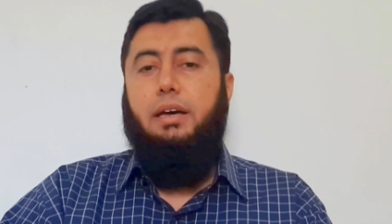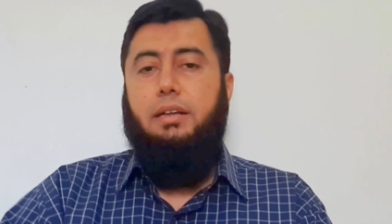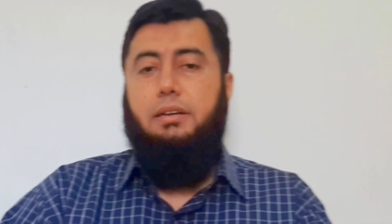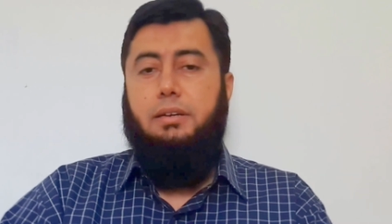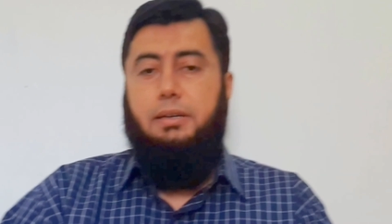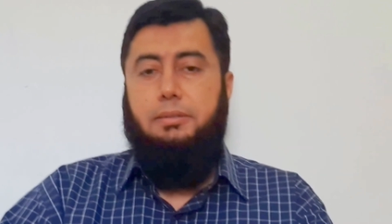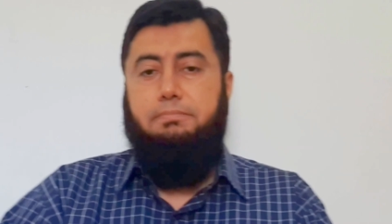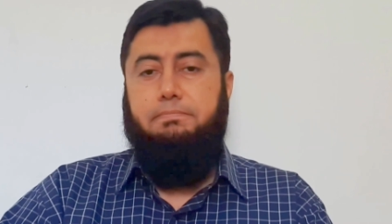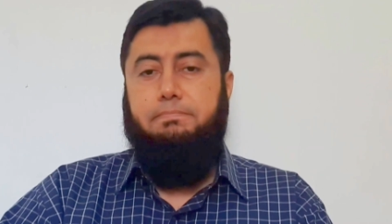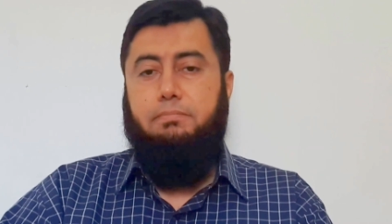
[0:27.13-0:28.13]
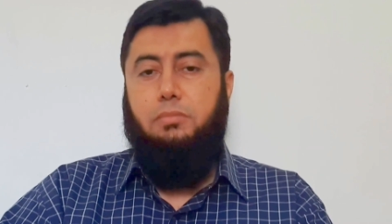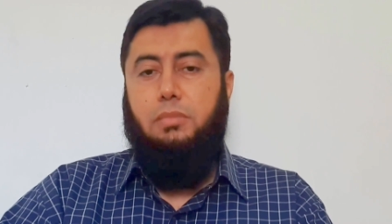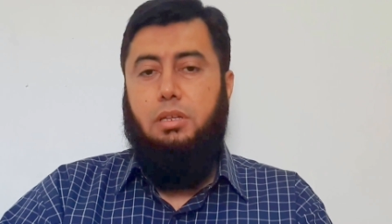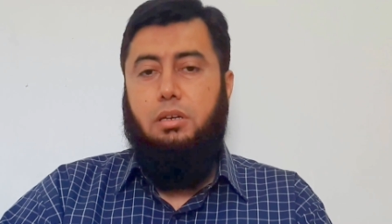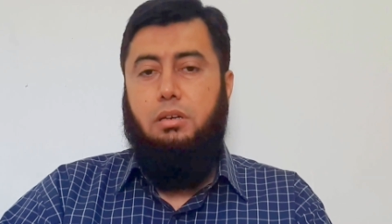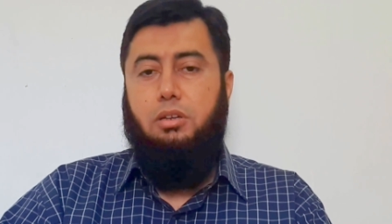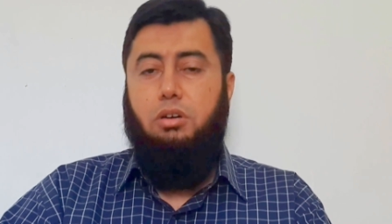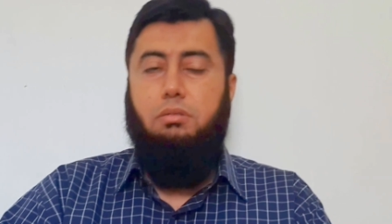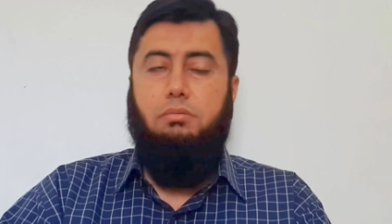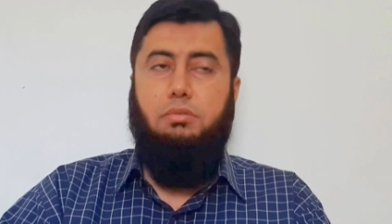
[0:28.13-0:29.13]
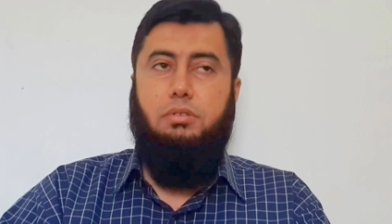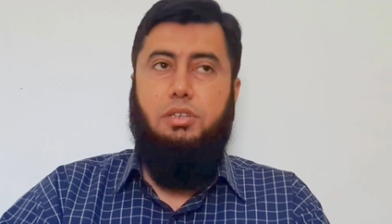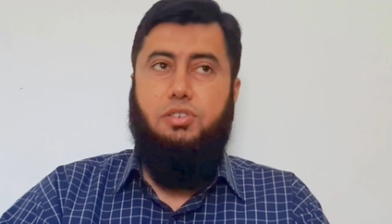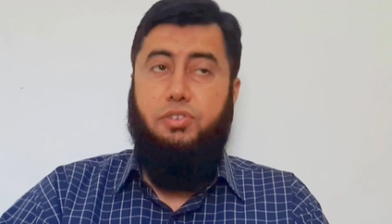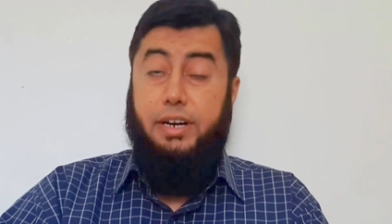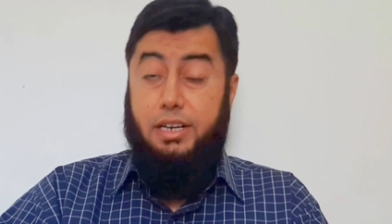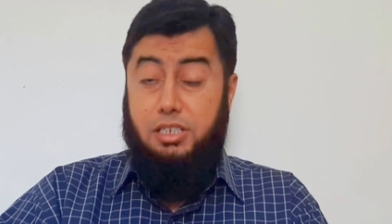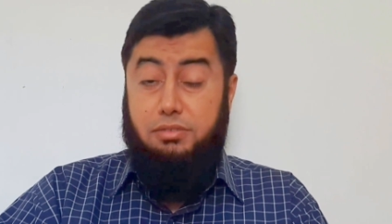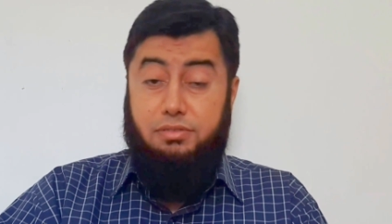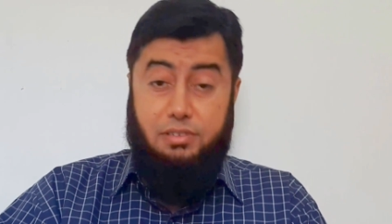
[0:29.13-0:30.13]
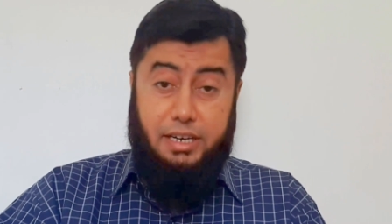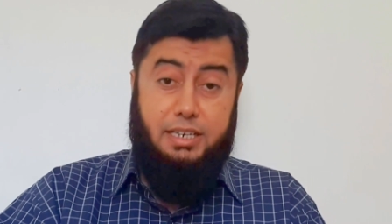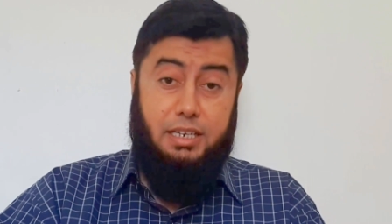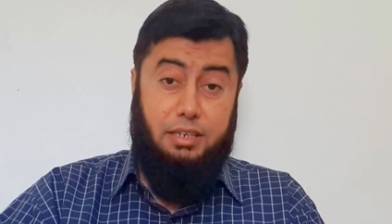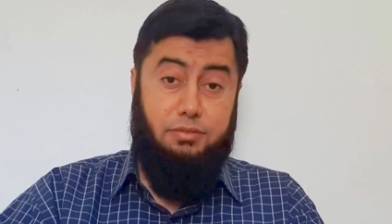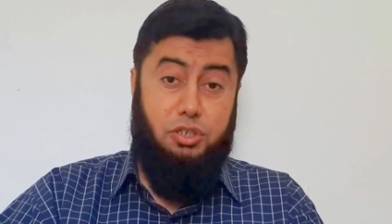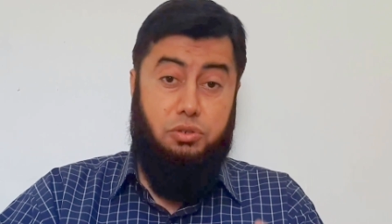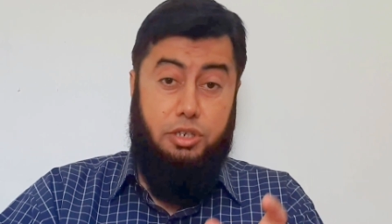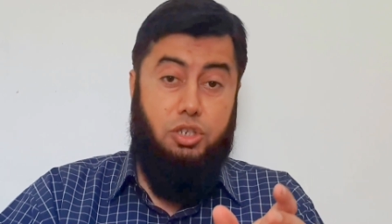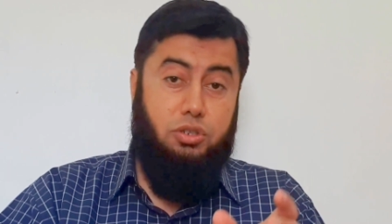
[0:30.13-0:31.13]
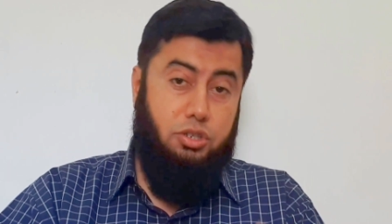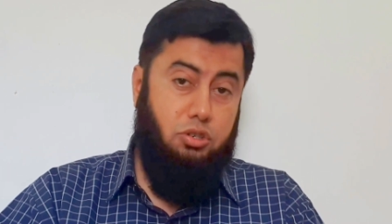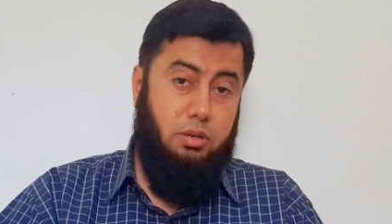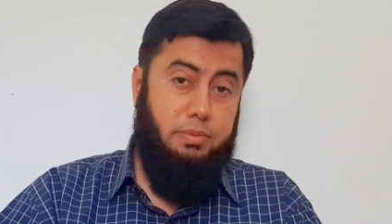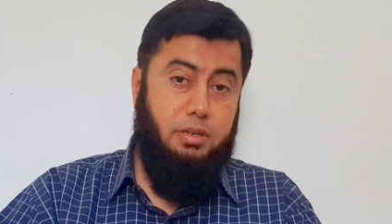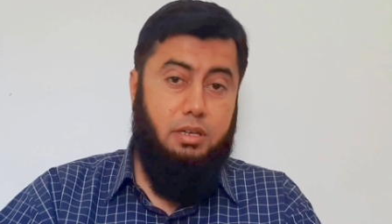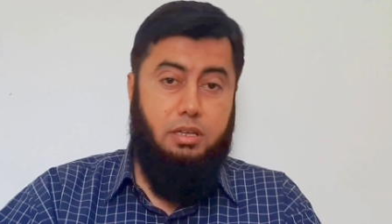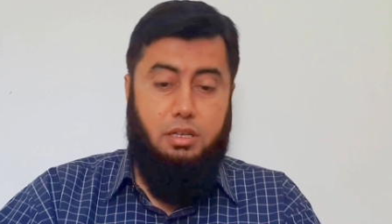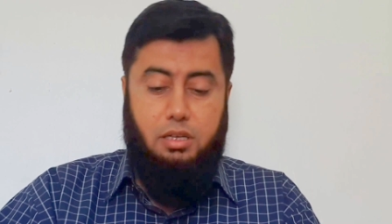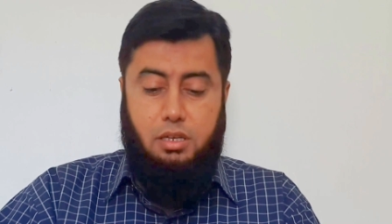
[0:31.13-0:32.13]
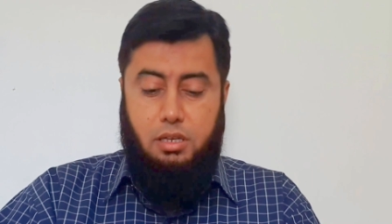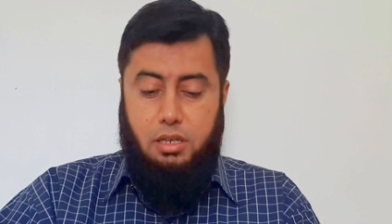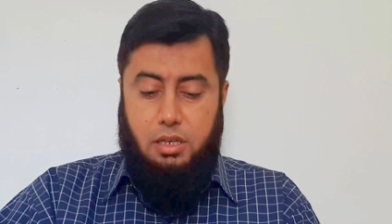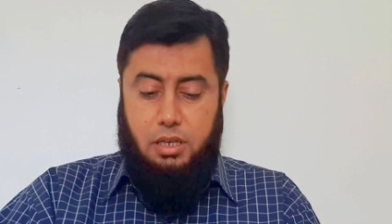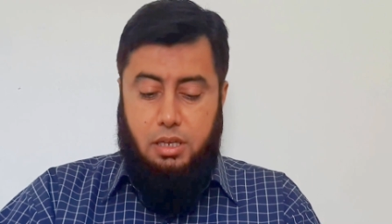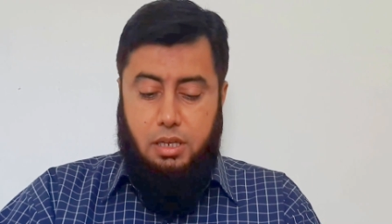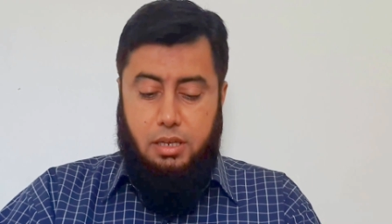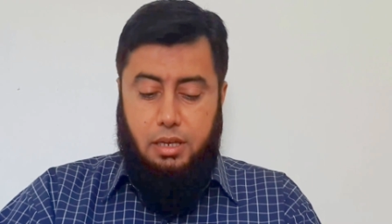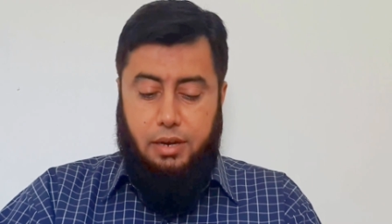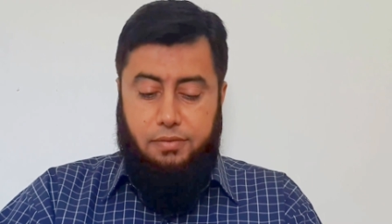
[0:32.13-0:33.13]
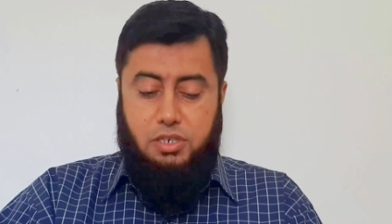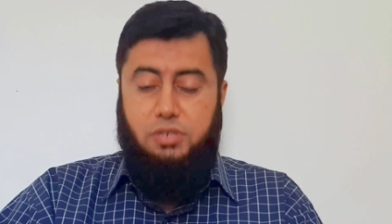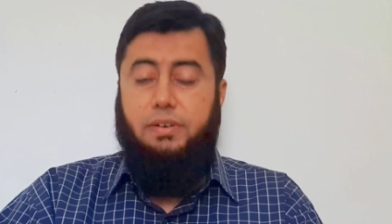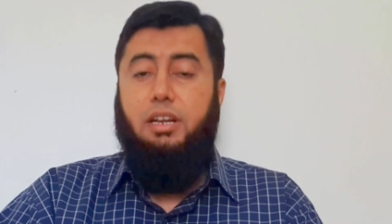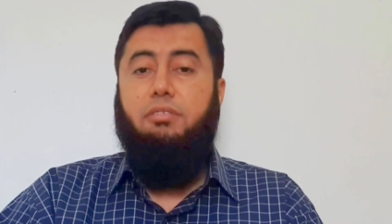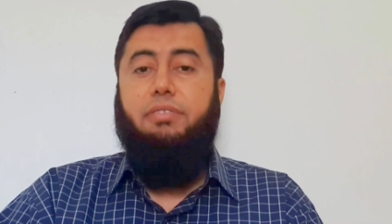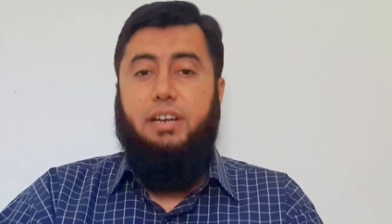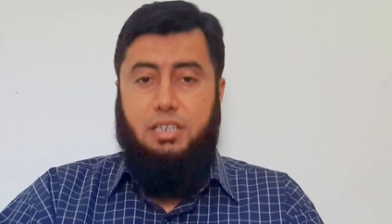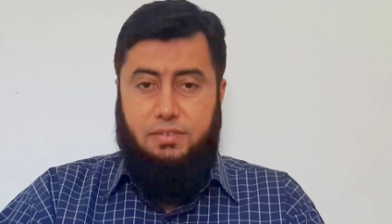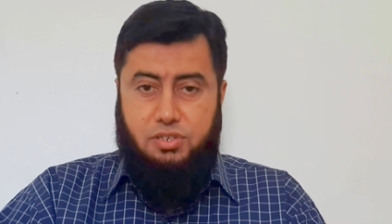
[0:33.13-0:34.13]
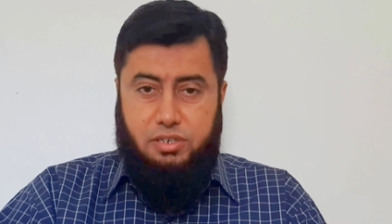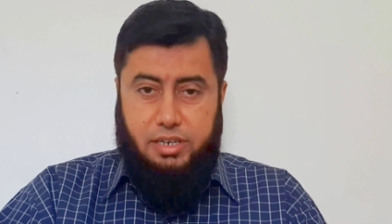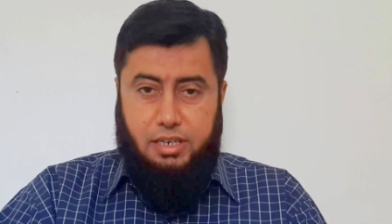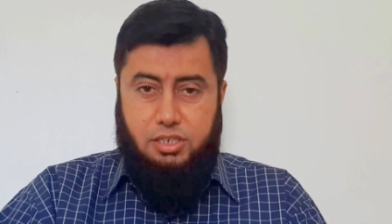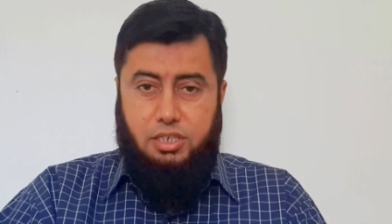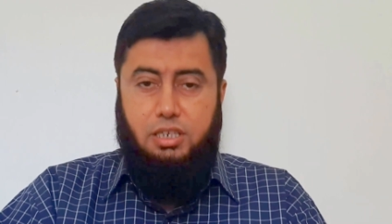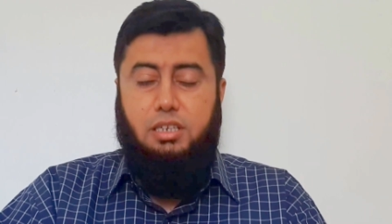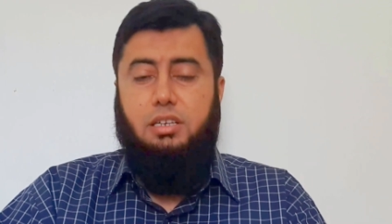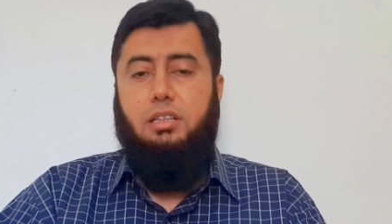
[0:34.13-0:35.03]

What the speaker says: and the strategy for writing which you need to adopt and which is very effective strategy.